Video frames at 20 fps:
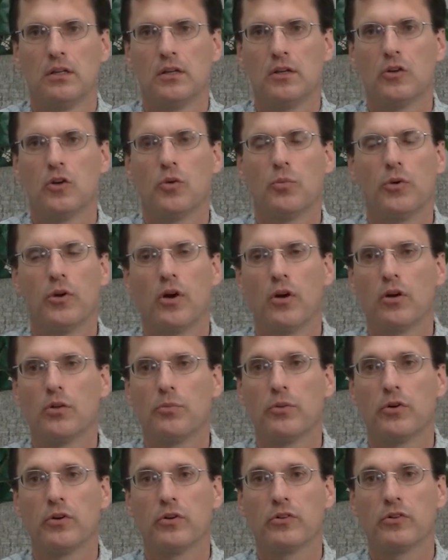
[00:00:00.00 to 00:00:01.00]
an
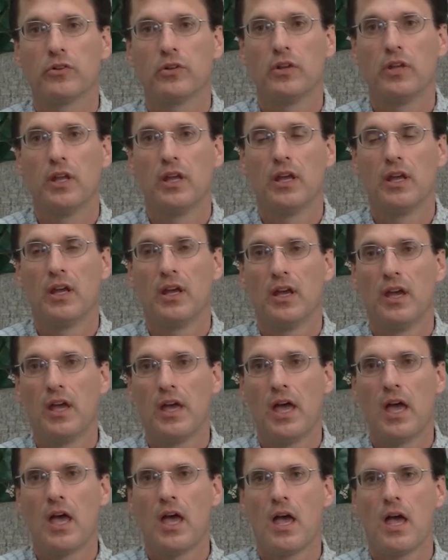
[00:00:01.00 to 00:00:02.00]
open-hearted person.
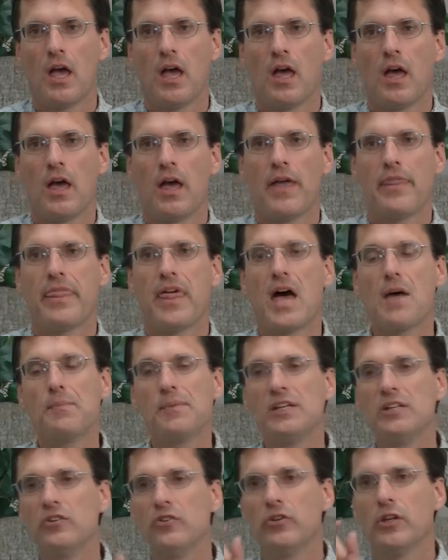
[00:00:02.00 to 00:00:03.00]
That
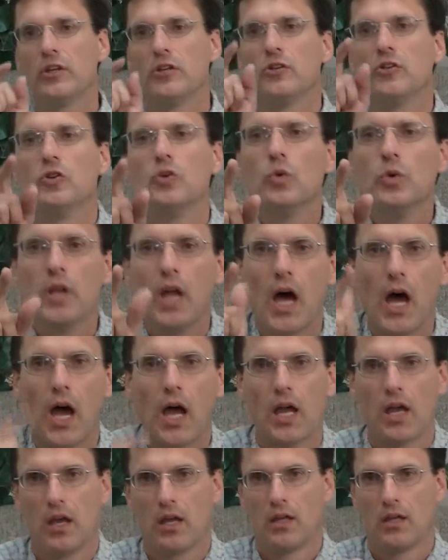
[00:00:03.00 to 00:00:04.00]
means that you and I